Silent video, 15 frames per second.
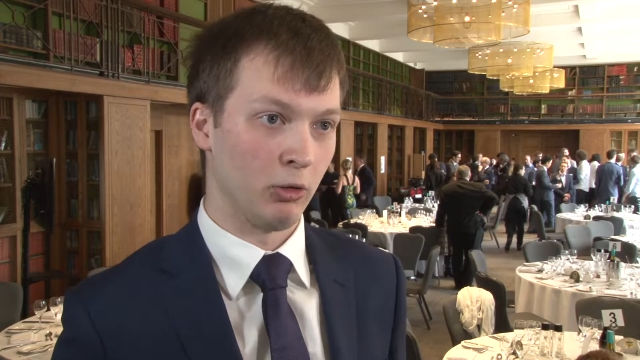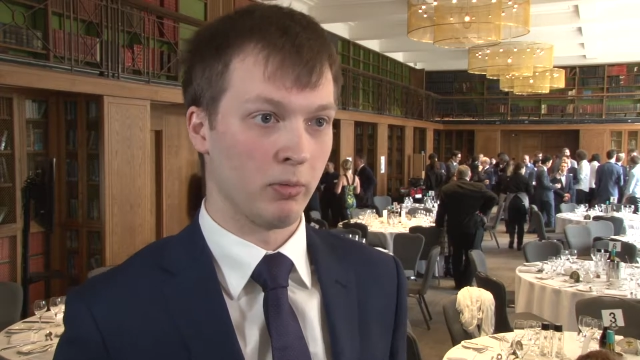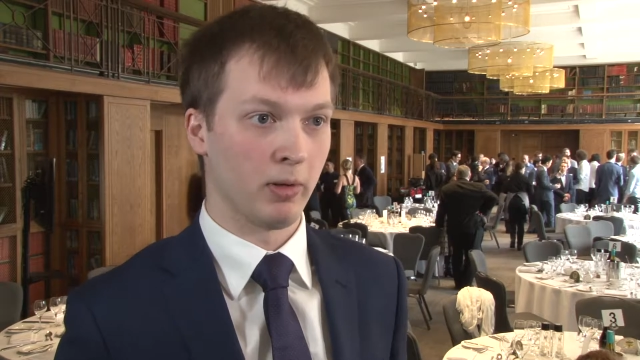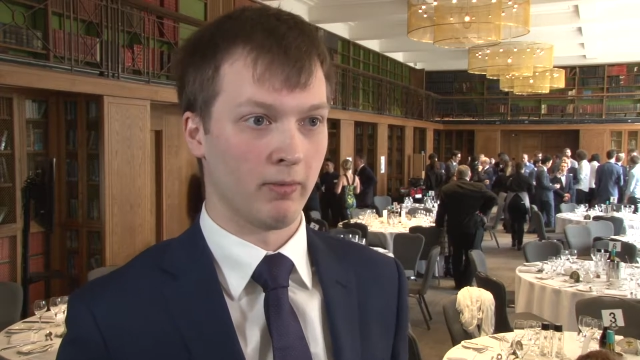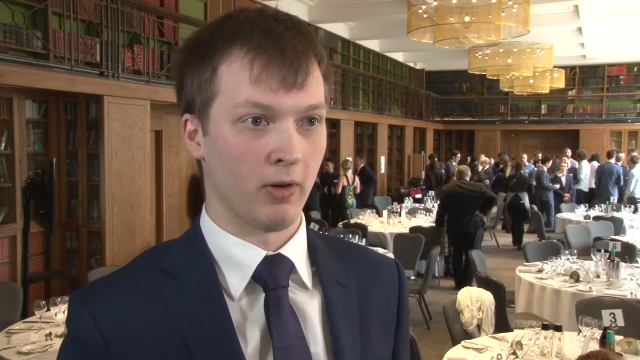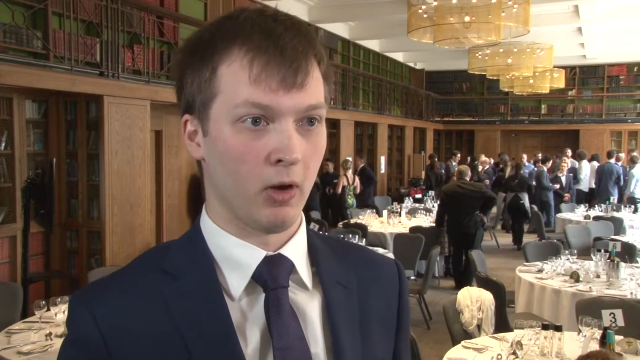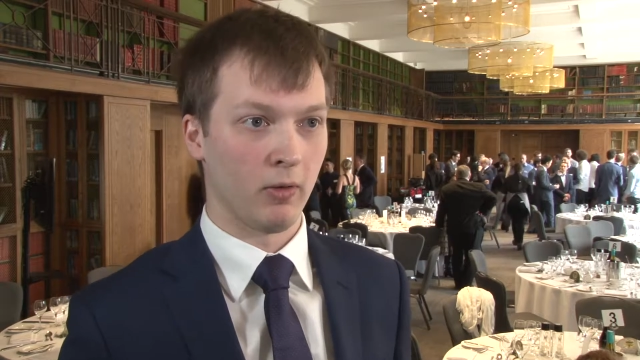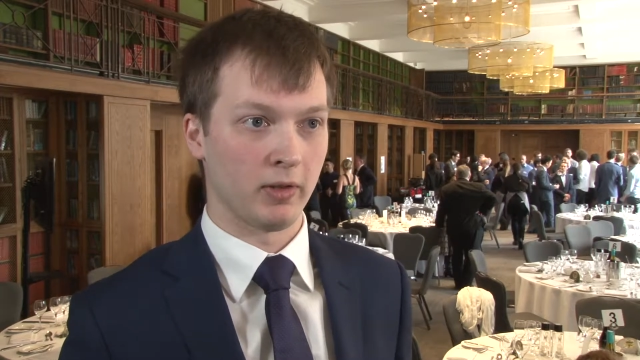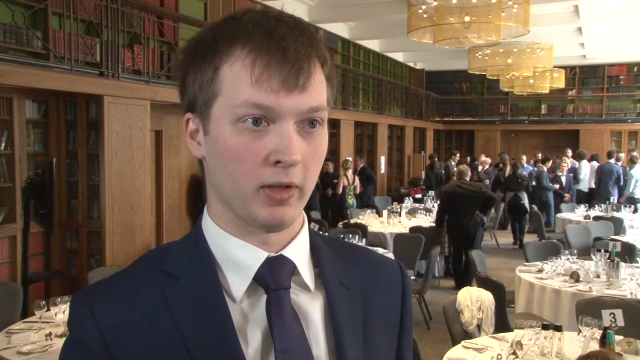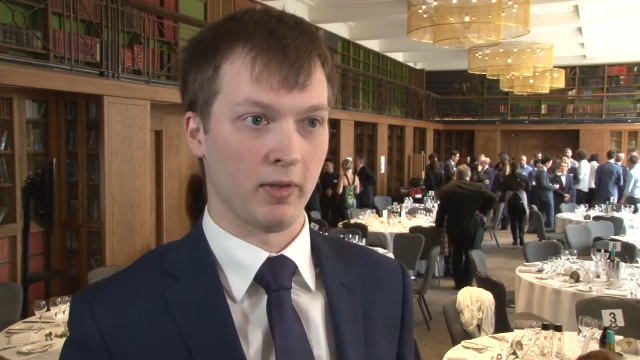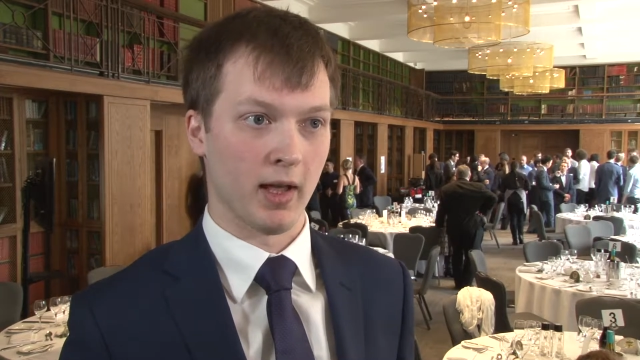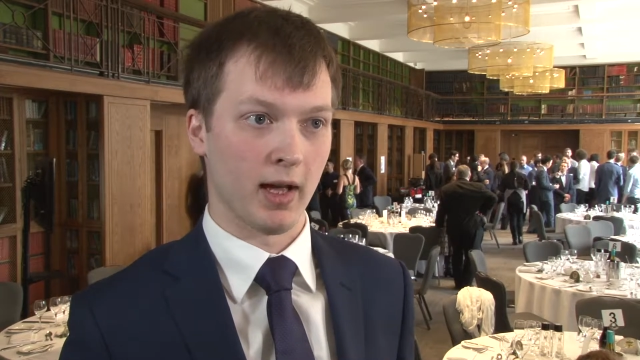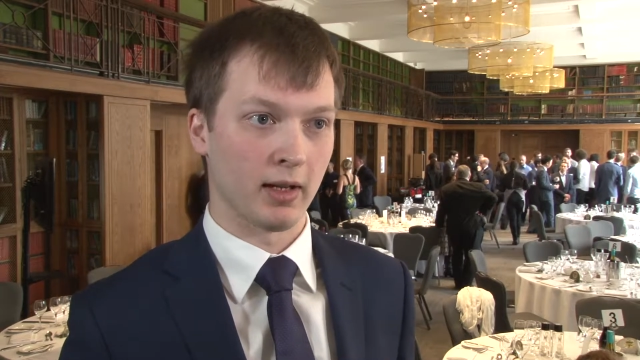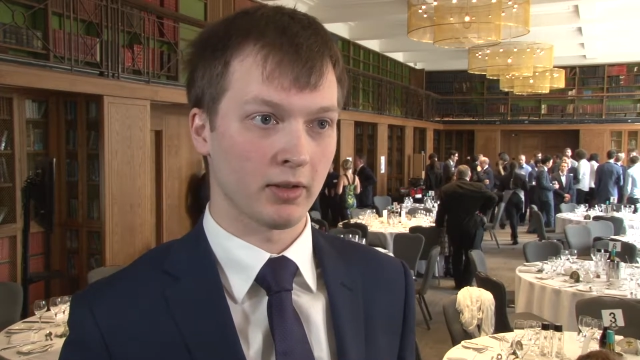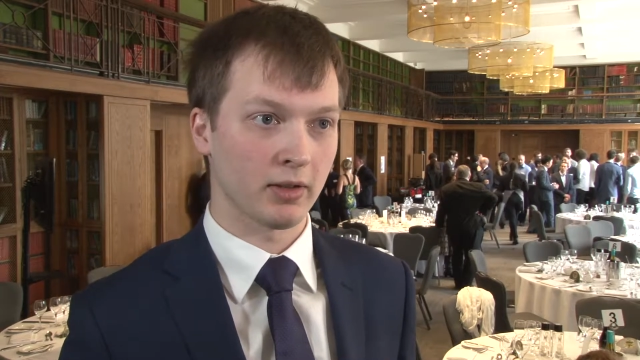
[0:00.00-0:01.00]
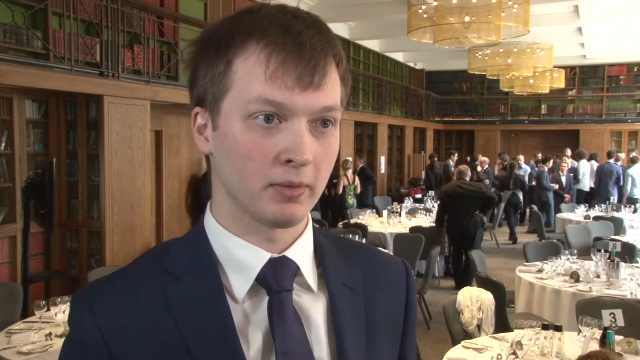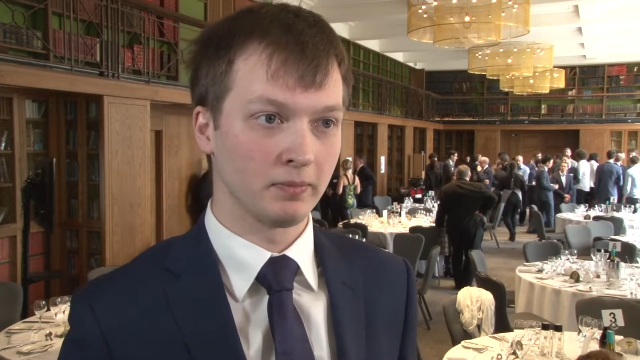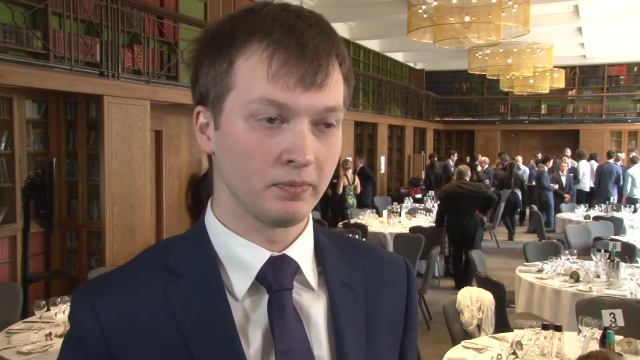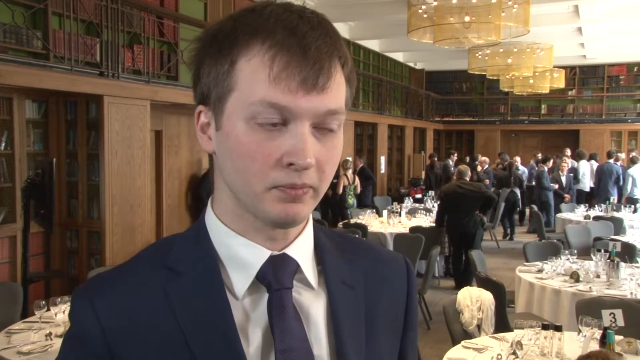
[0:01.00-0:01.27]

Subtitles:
loop involved in that.